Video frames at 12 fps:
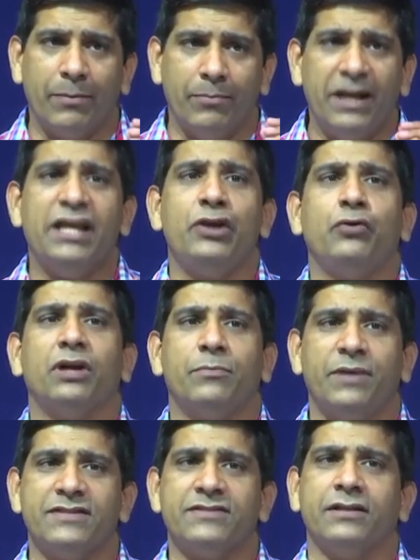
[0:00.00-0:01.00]
many
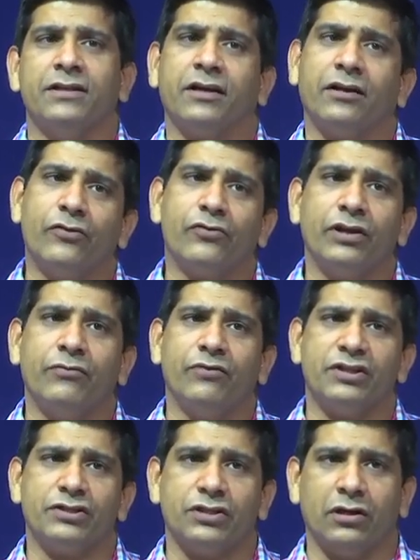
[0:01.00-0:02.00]
ULBs in the country,
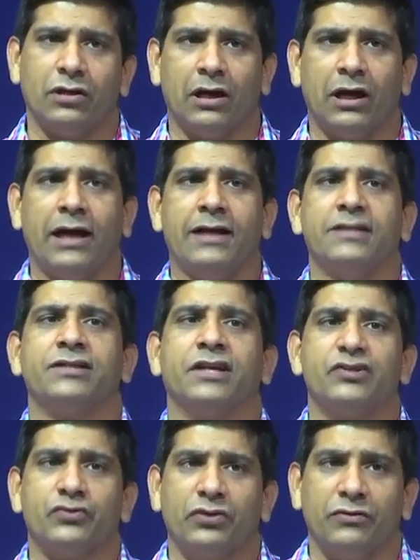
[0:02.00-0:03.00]
which I had a
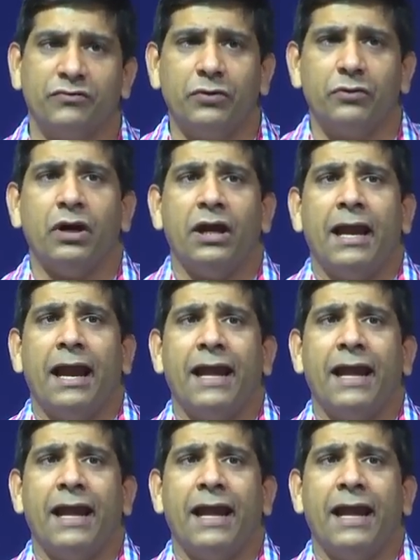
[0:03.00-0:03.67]
chance to review,